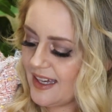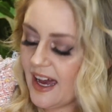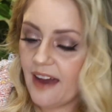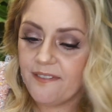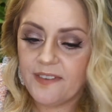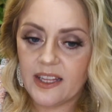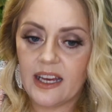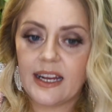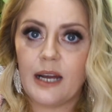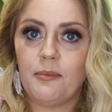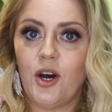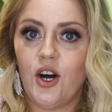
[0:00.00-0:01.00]
I feel
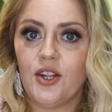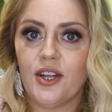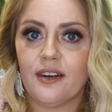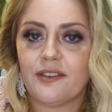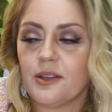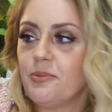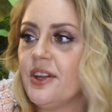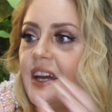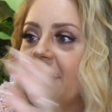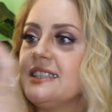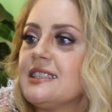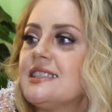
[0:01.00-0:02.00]
like I'm all over the
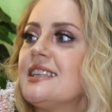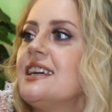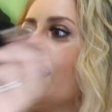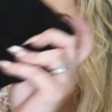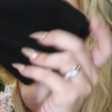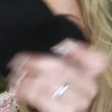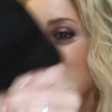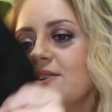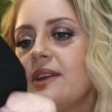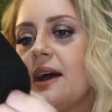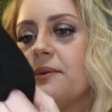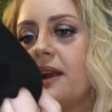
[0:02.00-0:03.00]
place. I do
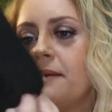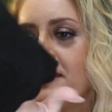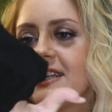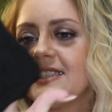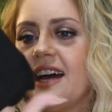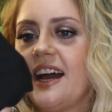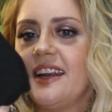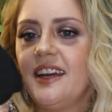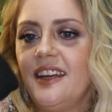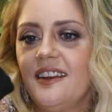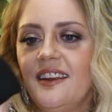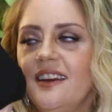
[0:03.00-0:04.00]
that when I'm
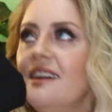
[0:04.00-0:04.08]
excited.